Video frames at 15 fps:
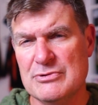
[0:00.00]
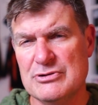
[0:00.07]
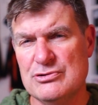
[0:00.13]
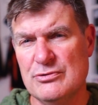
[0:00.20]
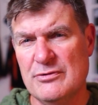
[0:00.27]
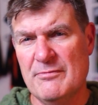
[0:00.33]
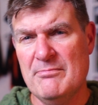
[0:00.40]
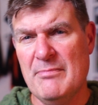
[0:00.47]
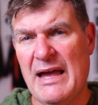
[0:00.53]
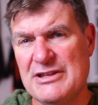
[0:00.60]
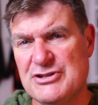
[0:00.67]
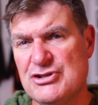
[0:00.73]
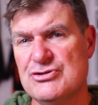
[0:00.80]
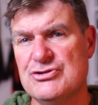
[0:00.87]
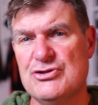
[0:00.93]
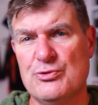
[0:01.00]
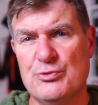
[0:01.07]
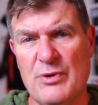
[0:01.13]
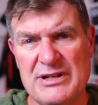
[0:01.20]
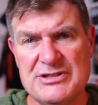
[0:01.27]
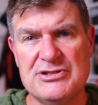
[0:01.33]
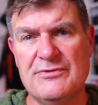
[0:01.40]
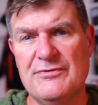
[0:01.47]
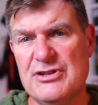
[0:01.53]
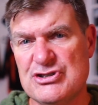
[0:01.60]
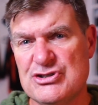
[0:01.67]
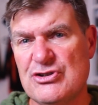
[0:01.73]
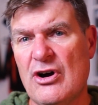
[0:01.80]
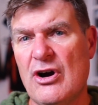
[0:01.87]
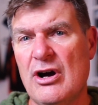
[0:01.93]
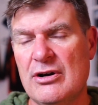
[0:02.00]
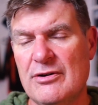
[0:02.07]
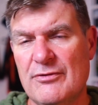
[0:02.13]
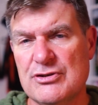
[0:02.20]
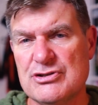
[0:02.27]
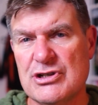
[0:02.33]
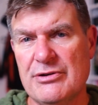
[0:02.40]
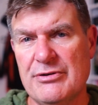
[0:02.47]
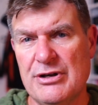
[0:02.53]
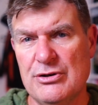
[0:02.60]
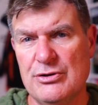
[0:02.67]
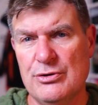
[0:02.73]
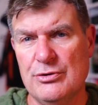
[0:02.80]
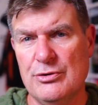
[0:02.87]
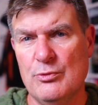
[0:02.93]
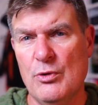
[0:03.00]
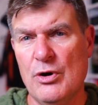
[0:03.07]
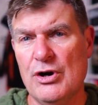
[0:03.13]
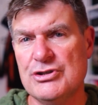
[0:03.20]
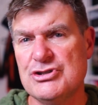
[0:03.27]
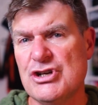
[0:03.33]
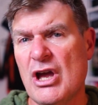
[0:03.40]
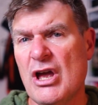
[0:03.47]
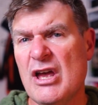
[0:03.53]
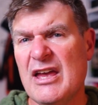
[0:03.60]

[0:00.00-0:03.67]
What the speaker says: sort of matches the rest of the style of what's going on the watch,